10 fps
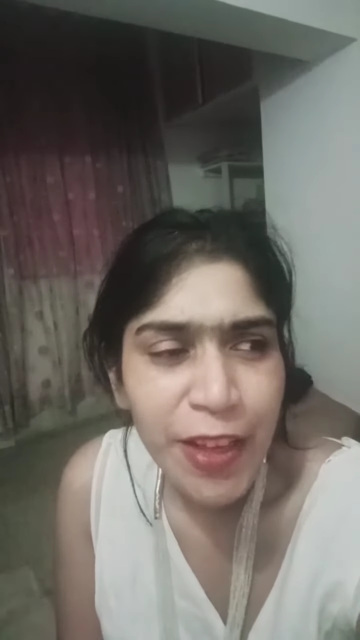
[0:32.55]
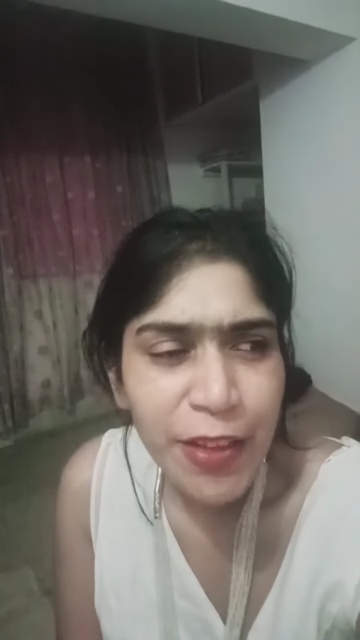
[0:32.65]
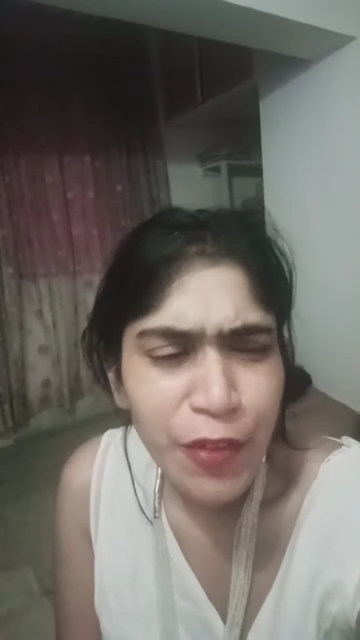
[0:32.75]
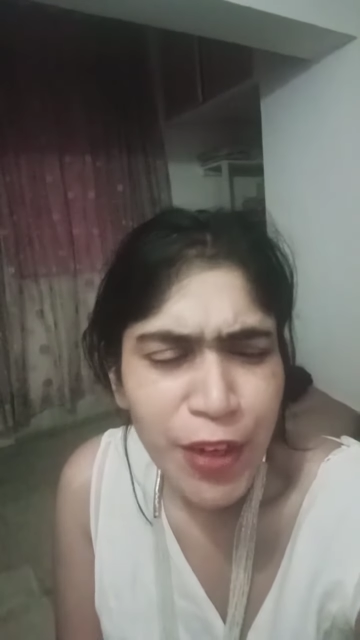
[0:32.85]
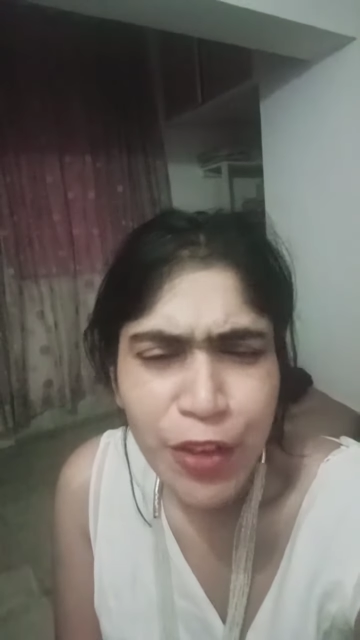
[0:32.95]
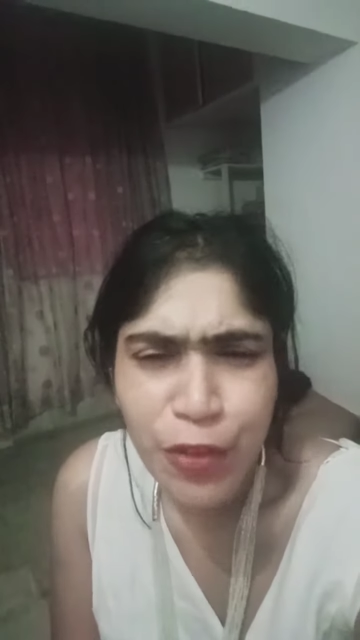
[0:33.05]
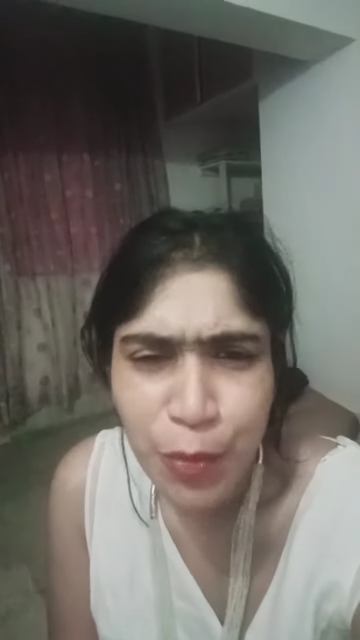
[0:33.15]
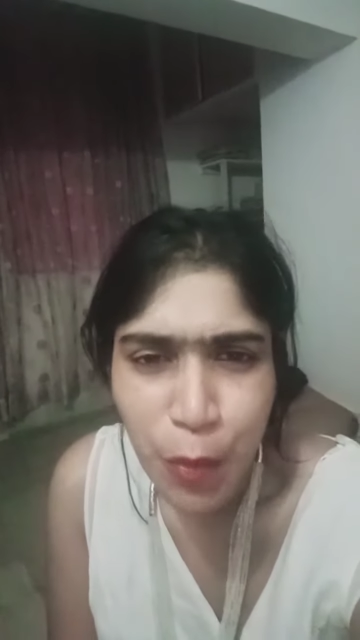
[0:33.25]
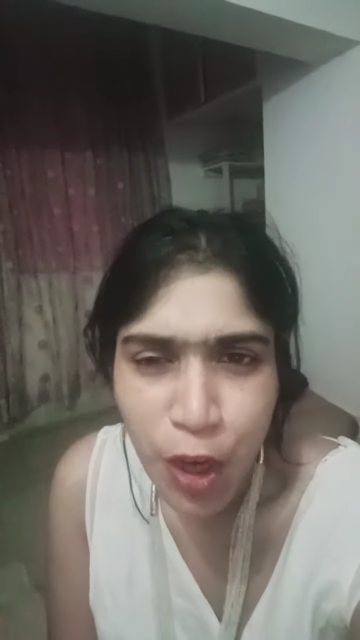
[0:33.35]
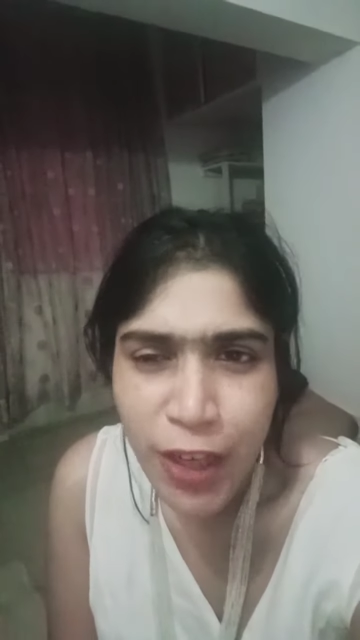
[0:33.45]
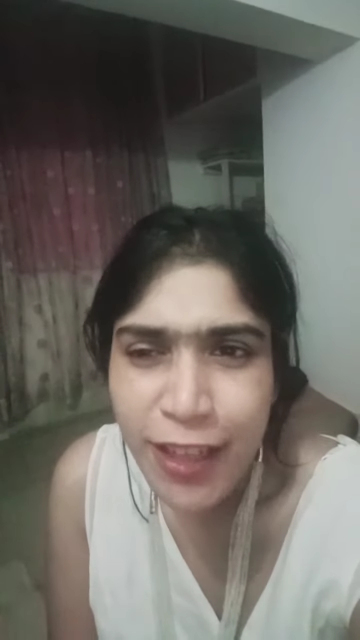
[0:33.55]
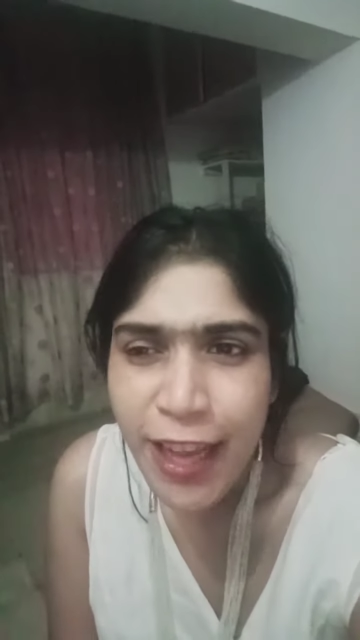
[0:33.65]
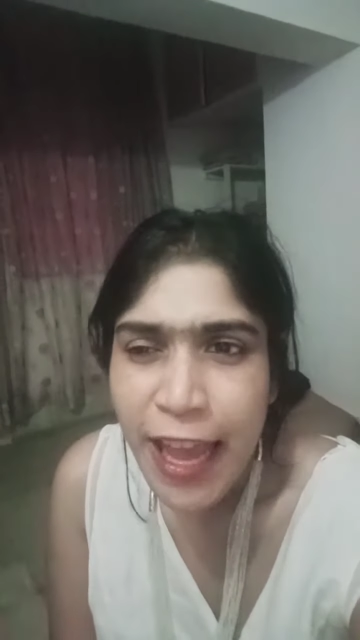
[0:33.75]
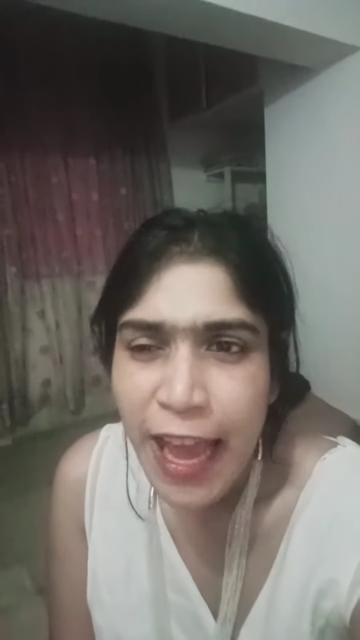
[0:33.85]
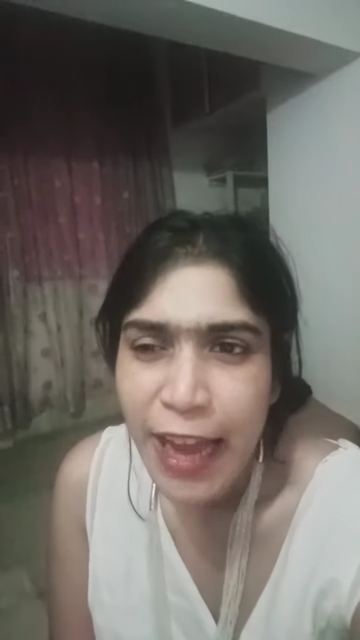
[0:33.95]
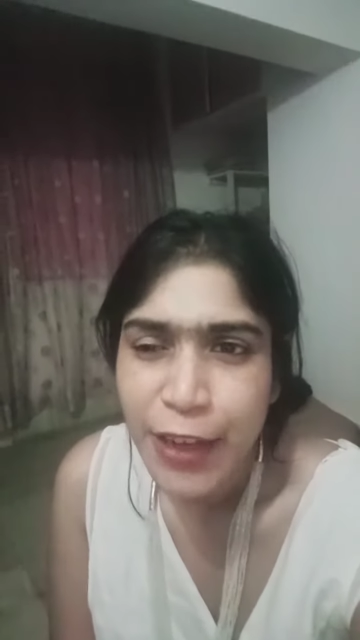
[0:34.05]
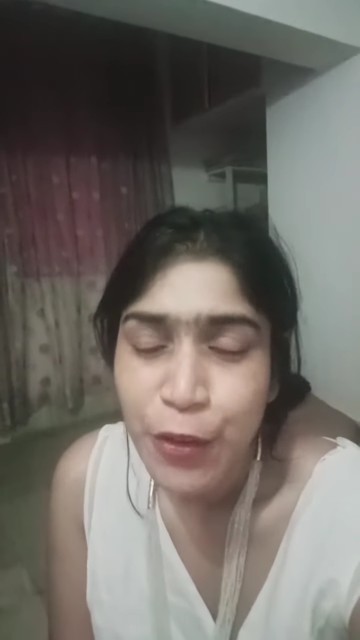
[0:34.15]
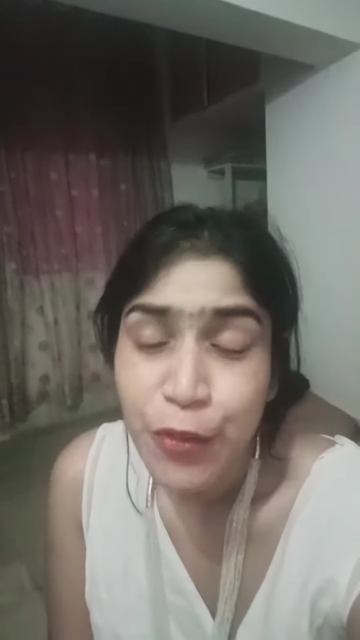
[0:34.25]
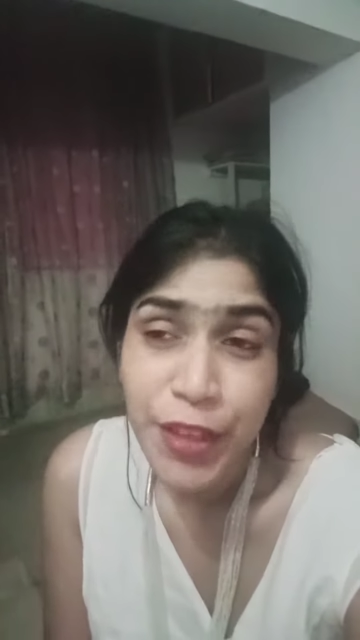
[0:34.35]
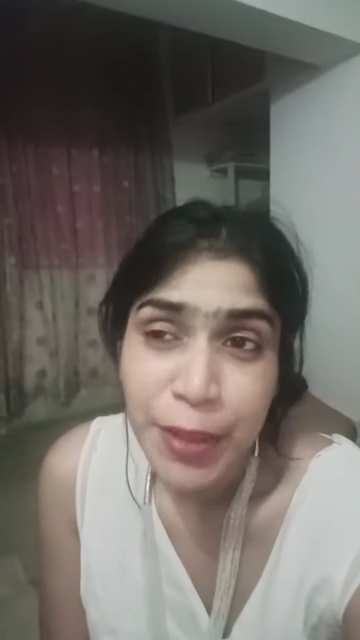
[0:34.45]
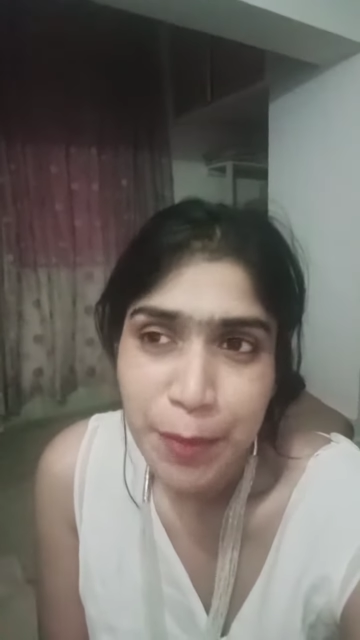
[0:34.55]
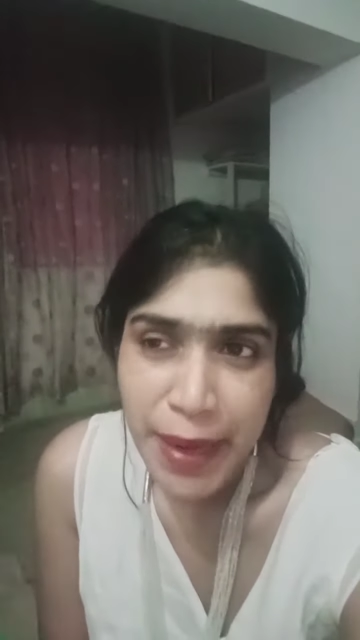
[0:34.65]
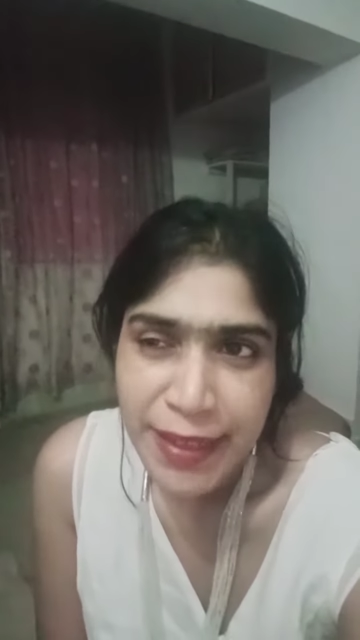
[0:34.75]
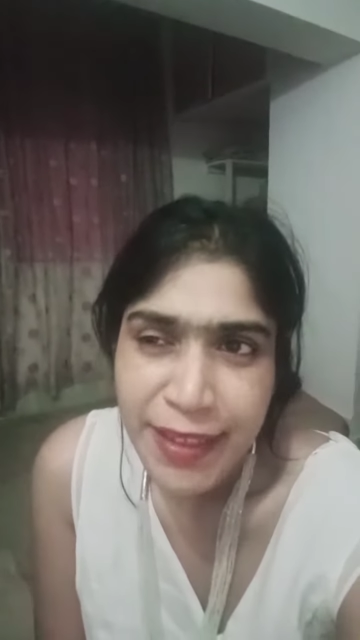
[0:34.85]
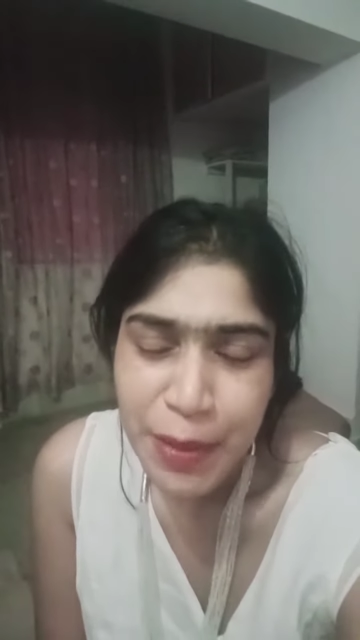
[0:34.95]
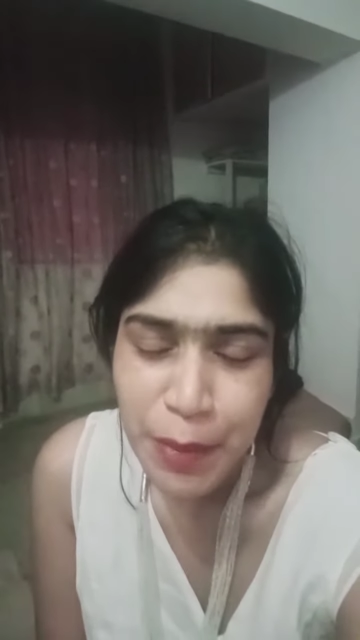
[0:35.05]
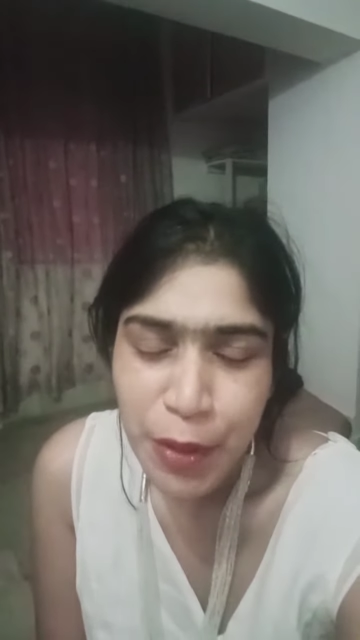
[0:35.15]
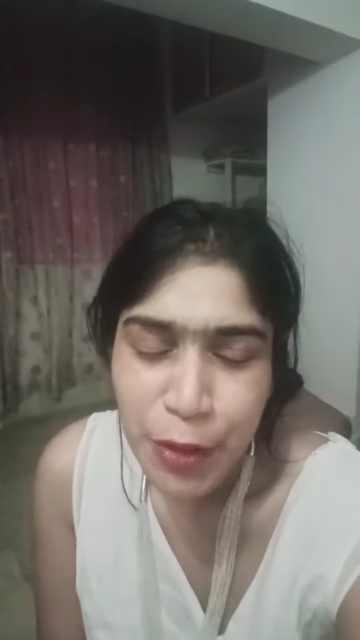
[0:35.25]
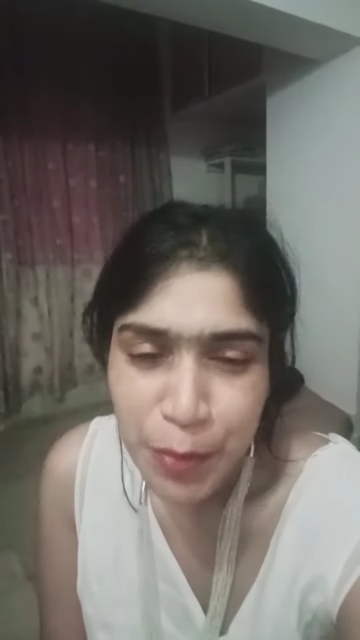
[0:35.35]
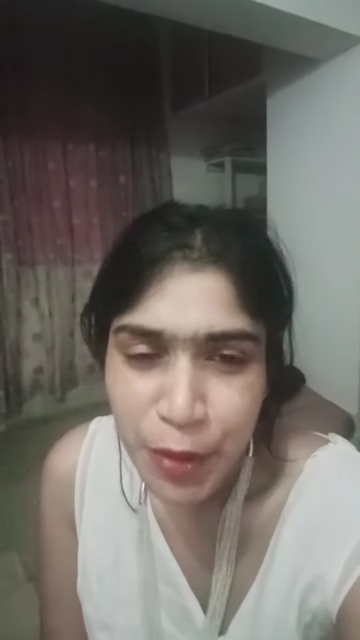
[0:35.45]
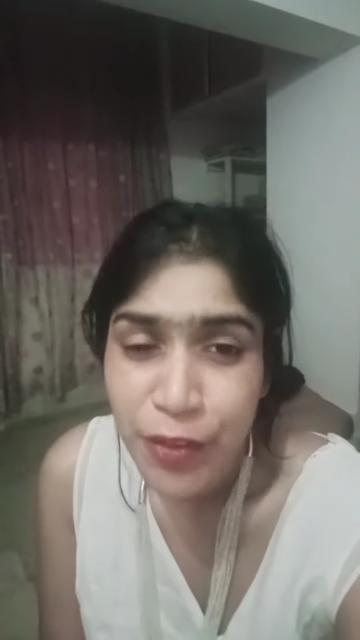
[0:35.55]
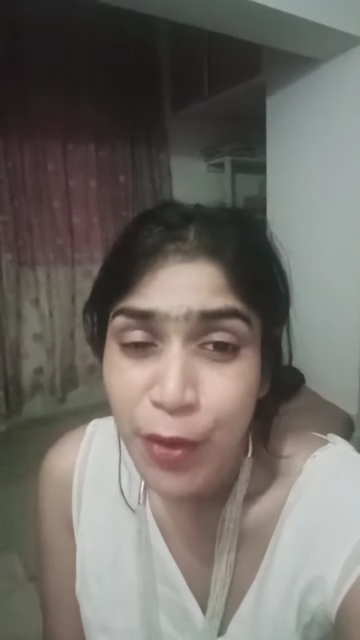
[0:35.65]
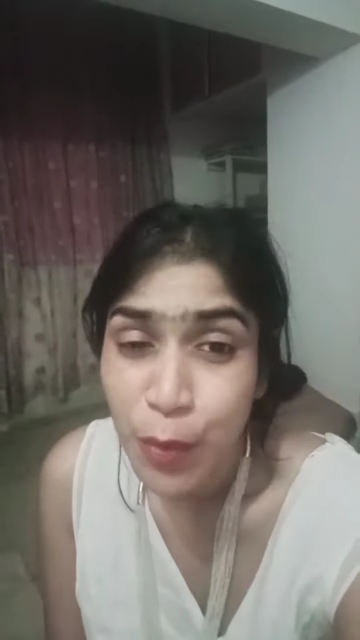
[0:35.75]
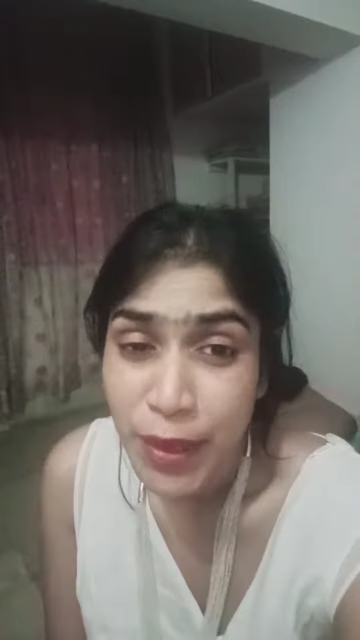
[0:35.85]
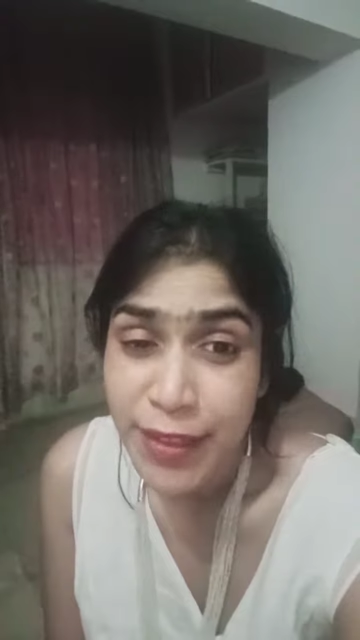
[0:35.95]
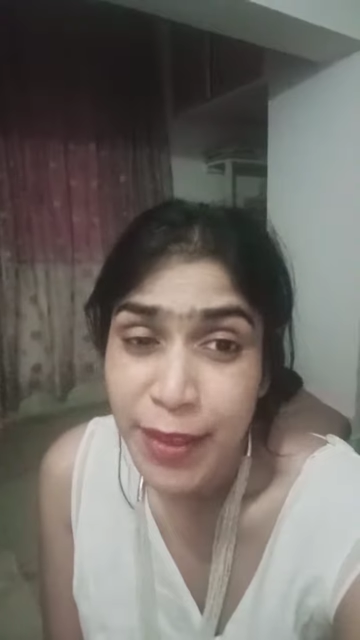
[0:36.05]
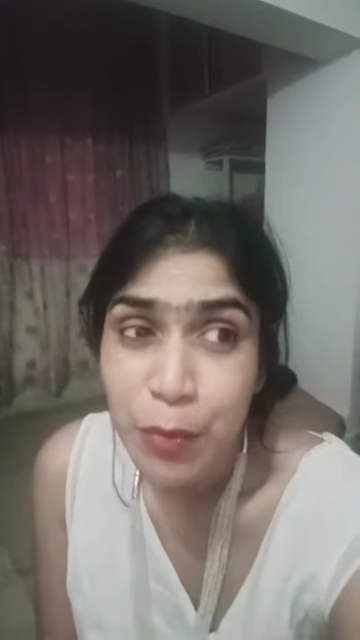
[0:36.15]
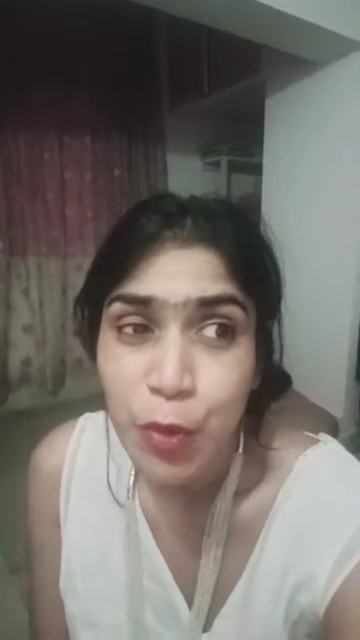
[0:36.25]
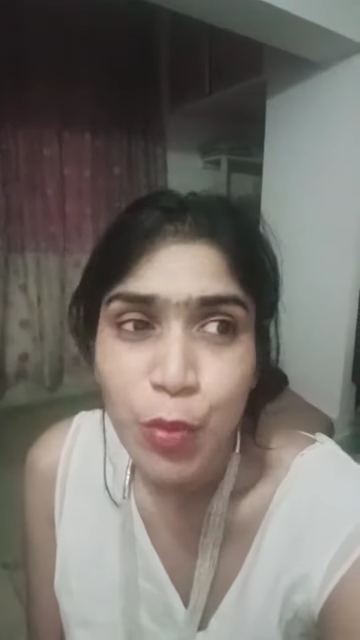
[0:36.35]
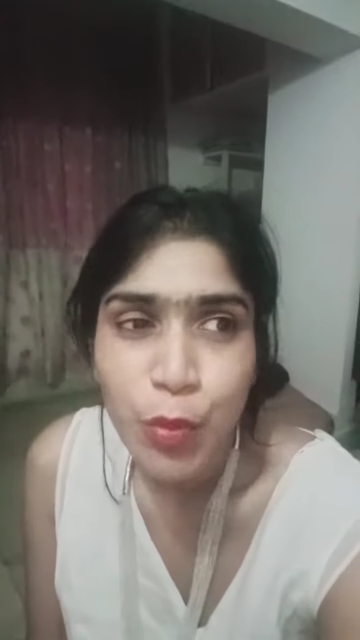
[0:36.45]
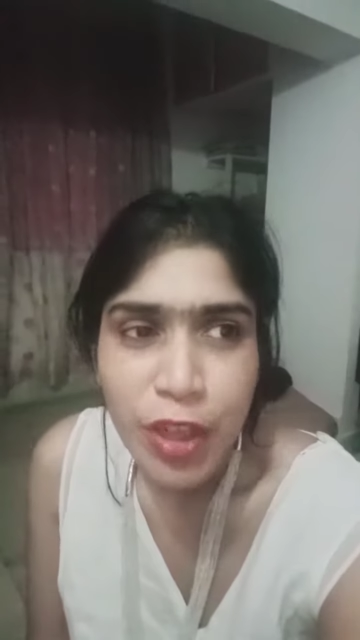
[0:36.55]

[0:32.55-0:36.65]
very small, and you feel badly about it because at one time you